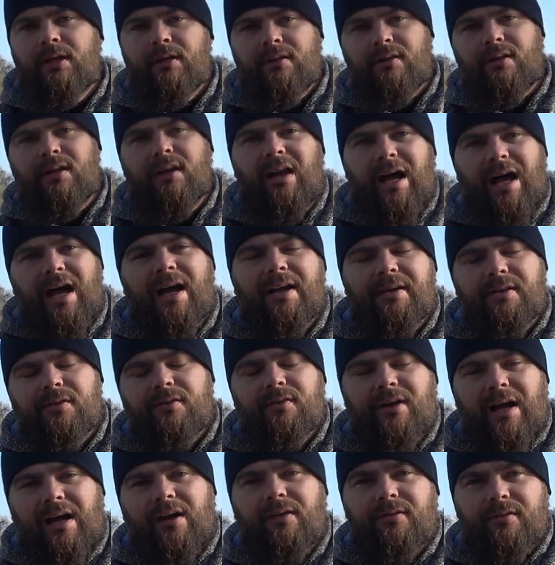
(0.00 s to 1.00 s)
the line
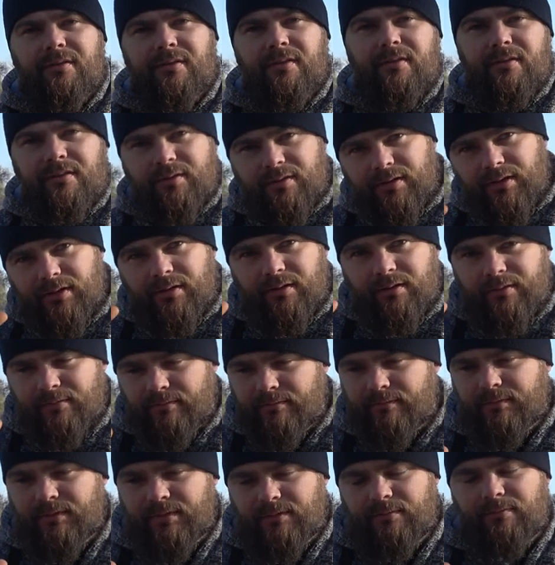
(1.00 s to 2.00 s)
around the
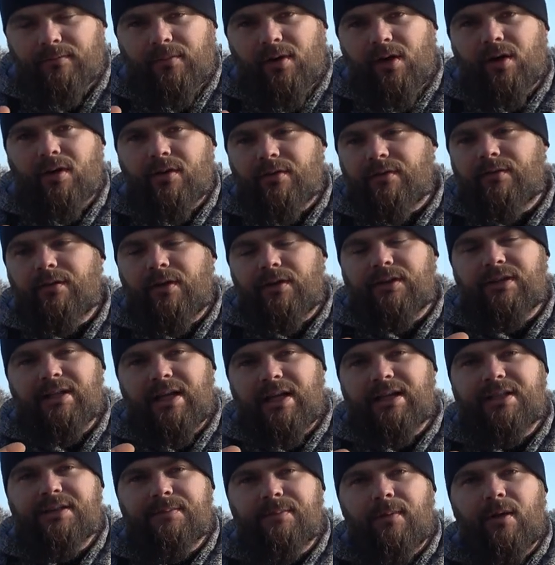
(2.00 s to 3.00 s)
marker floats, the
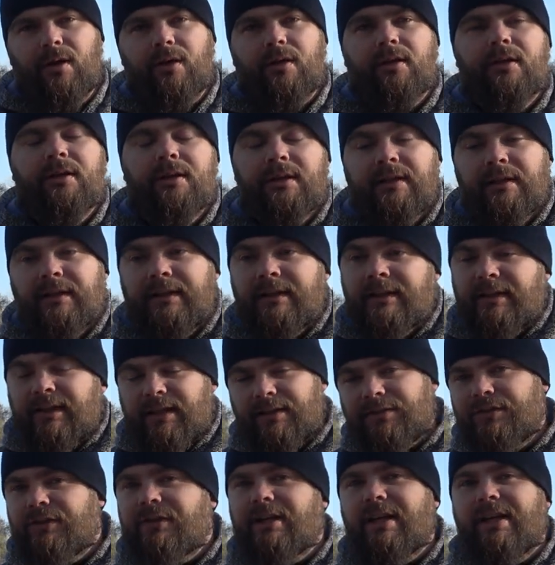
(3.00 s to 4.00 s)
H block.
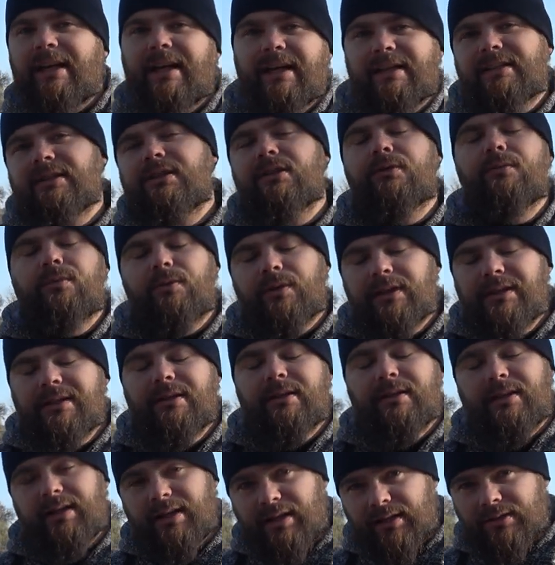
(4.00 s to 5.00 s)
If you get hectic
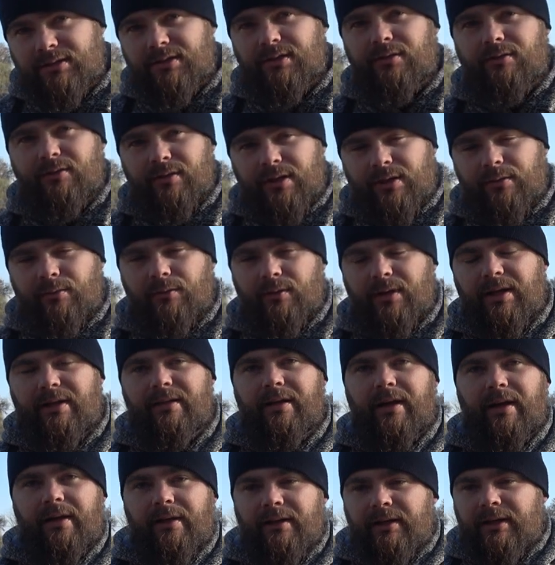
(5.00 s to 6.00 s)
wind and hectic
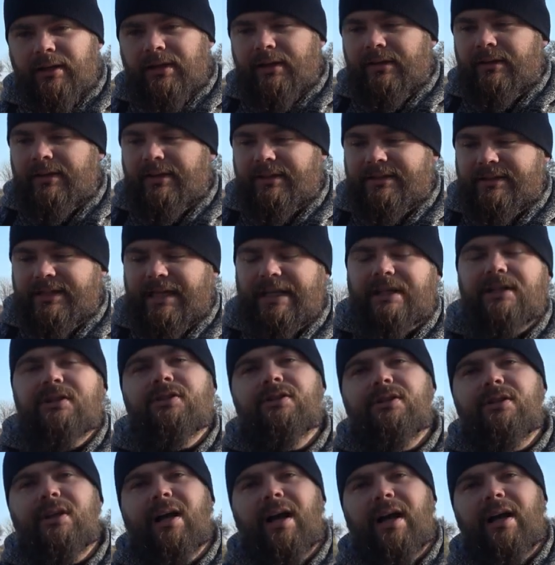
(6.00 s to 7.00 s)
weather, they tend
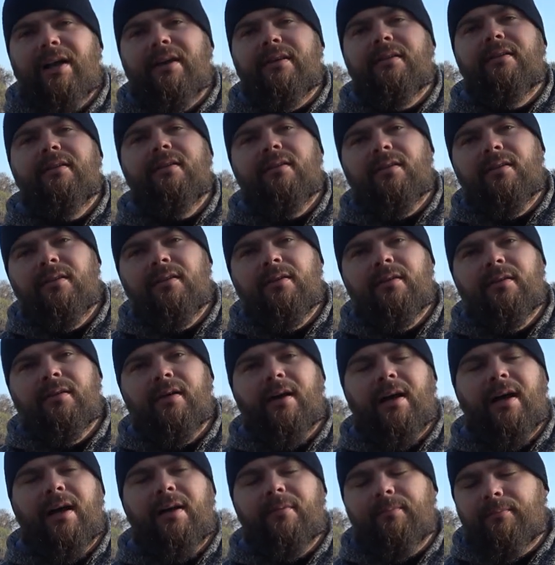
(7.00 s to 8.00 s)
to
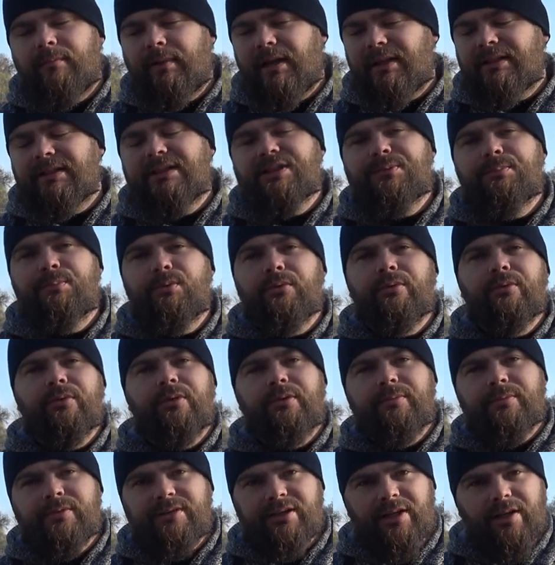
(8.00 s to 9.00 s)
unspool
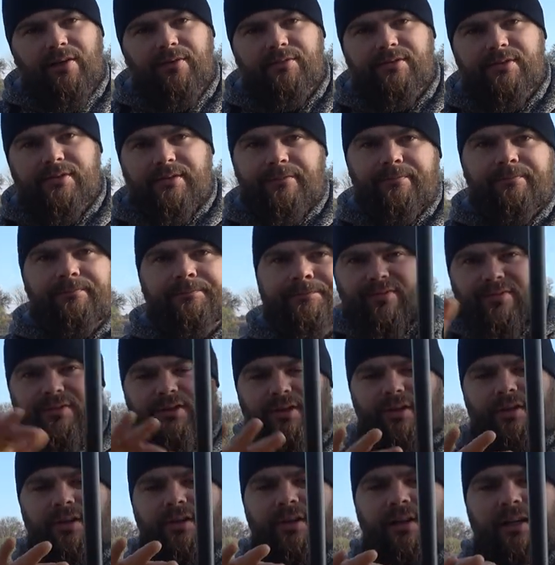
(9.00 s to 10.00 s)
themselves.
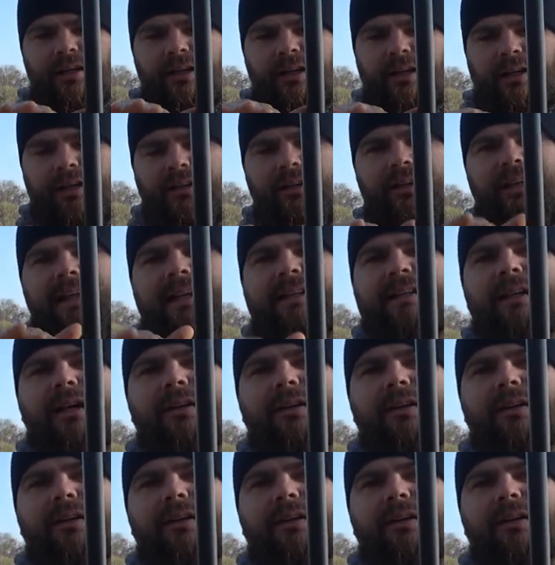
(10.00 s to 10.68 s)
So it'll let